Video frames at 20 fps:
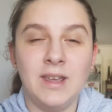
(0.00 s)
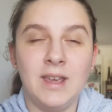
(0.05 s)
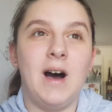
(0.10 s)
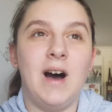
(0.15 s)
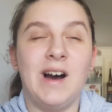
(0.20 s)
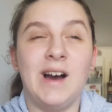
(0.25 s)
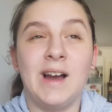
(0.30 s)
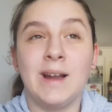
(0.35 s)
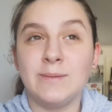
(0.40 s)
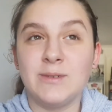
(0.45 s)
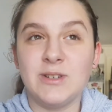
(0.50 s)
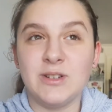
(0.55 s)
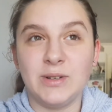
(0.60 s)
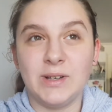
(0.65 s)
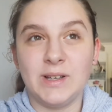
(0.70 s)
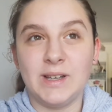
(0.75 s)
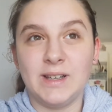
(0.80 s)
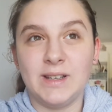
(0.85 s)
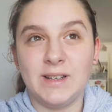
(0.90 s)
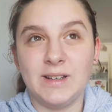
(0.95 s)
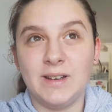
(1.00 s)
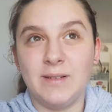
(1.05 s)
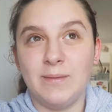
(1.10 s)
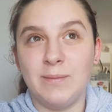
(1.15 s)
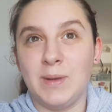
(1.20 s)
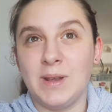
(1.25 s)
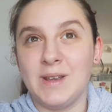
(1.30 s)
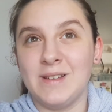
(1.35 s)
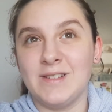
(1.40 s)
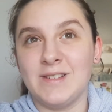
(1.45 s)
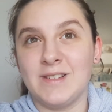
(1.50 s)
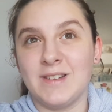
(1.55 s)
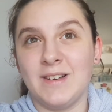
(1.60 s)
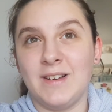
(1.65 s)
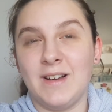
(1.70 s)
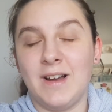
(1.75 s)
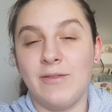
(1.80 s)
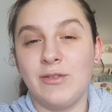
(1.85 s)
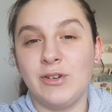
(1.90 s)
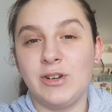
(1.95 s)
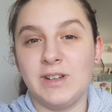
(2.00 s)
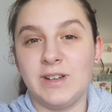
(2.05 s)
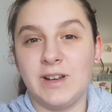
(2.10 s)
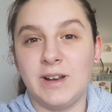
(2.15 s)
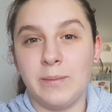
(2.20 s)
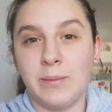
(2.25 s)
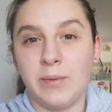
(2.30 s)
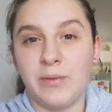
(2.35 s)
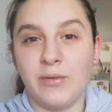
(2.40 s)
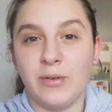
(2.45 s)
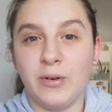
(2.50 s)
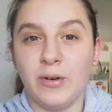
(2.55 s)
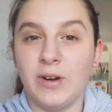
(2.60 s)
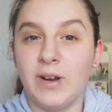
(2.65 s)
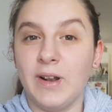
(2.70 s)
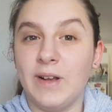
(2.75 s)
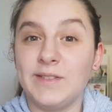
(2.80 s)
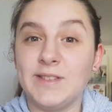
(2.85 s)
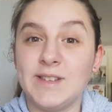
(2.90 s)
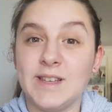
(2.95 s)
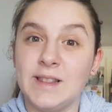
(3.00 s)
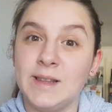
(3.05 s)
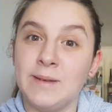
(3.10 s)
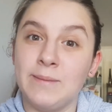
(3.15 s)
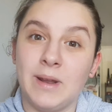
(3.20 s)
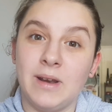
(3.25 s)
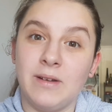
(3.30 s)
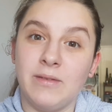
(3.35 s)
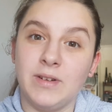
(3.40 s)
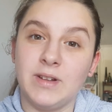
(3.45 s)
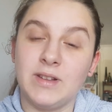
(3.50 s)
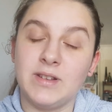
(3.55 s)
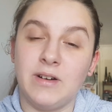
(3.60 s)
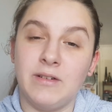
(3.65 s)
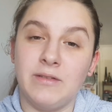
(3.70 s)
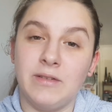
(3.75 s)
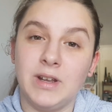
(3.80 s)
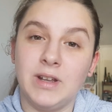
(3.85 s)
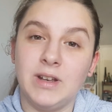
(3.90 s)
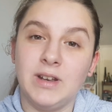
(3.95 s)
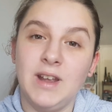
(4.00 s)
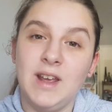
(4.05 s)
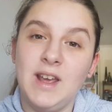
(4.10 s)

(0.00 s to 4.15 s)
I'm doing it because I've already done it before and I've seen the benefits of it.